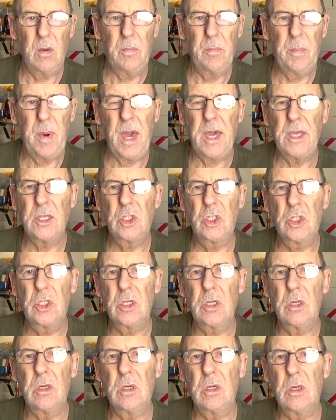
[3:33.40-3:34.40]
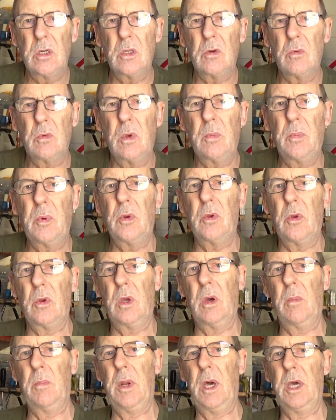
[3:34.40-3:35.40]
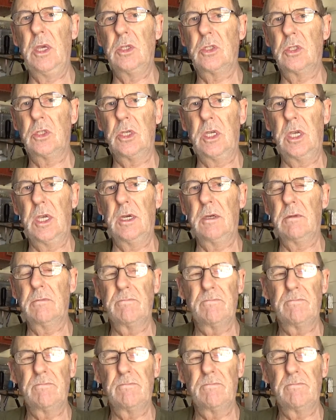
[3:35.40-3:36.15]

badge that we put on our blazers here.